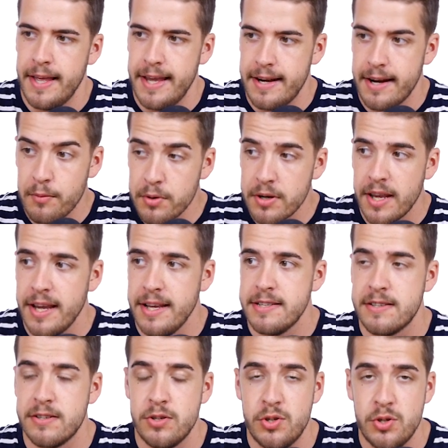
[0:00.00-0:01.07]
In our
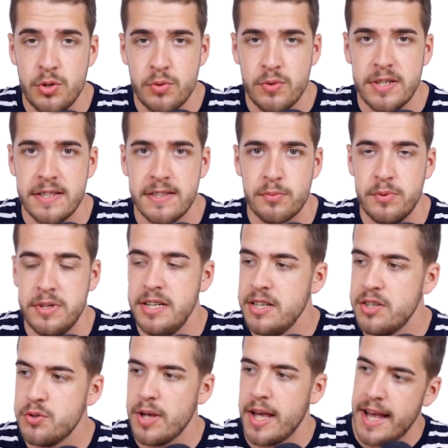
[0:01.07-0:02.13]
case, to do this, we
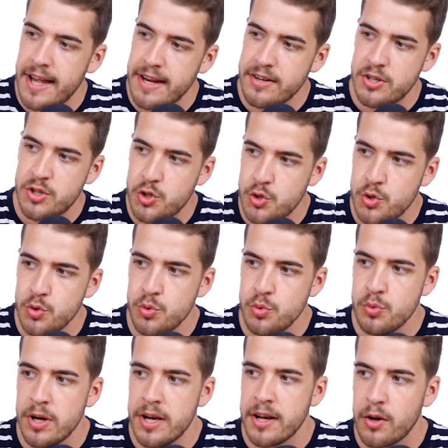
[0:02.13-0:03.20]
need to add
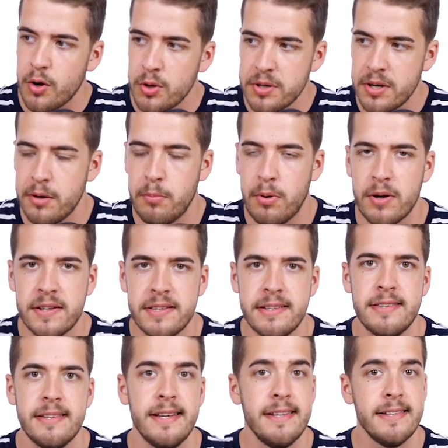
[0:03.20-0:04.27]
two content
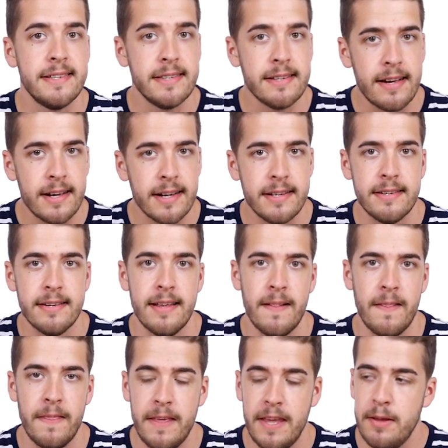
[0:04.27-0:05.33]
boxes inside
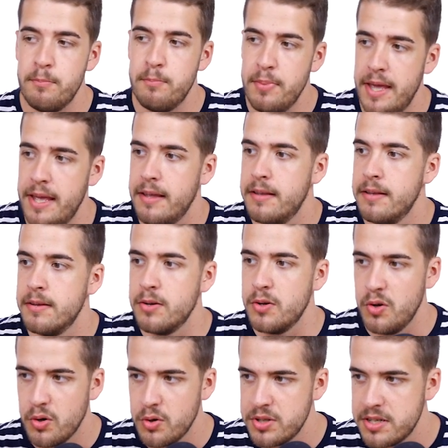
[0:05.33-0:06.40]
the big
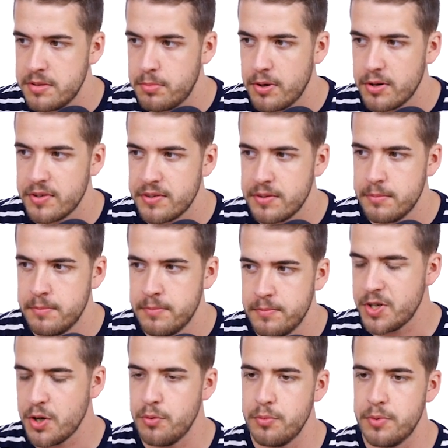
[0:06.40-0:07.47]
content box.
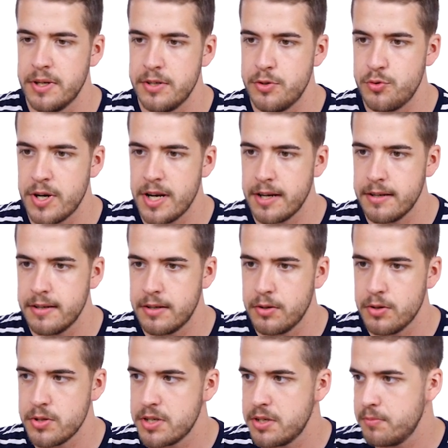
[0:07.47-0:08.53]
So I'm gonna drag a
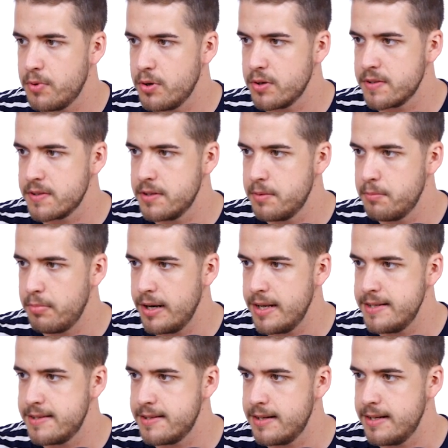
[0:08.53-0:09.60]
content box,
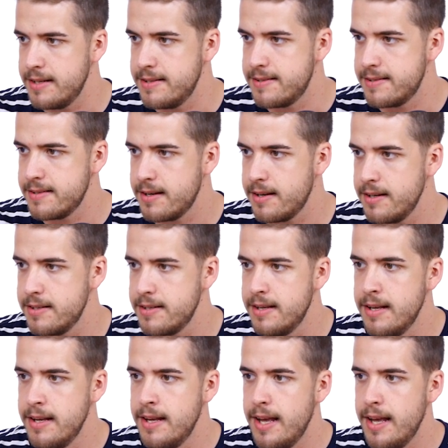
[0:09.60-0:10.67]
place it inside.
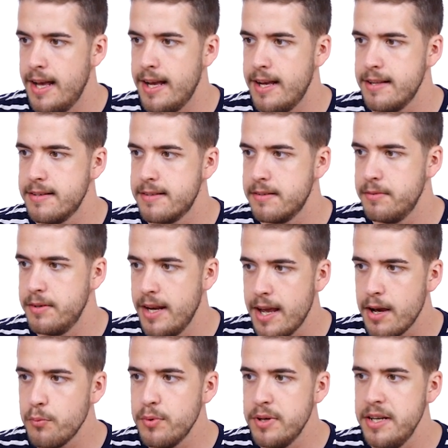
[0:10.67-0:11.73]
And
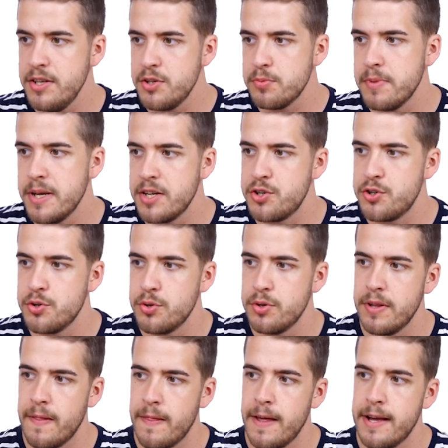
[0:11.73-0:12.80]
now we need to make sure
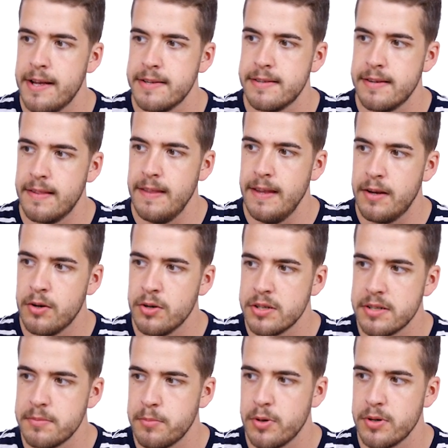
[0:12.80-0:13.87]
that the
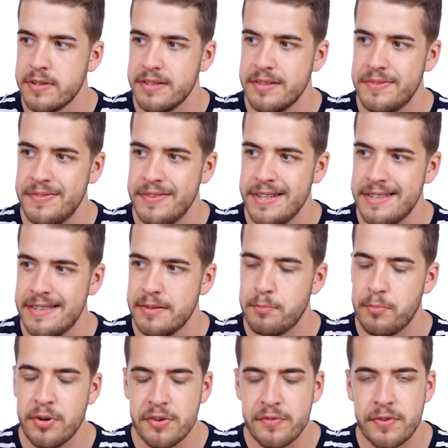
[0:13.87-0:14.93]
content box fits
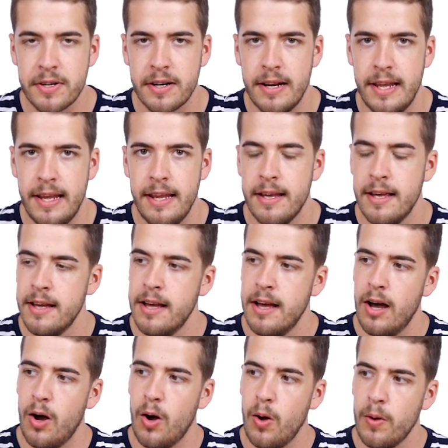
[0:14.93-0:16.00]
perfectly
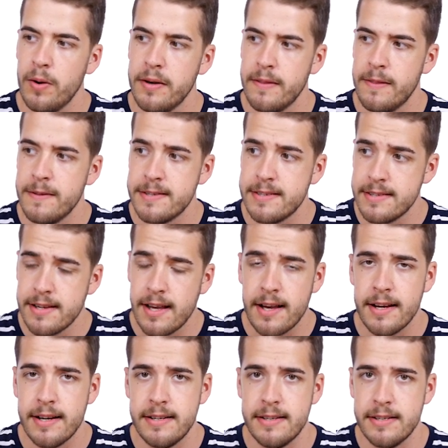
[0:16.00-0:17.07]
on the
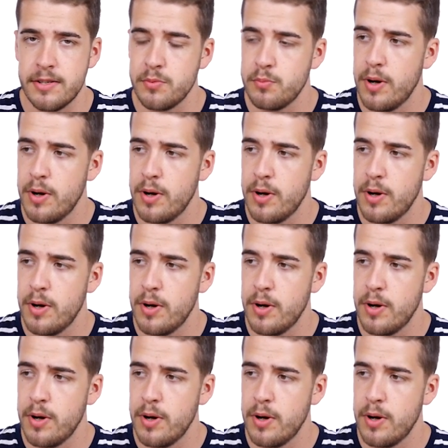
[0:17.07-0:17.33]
side as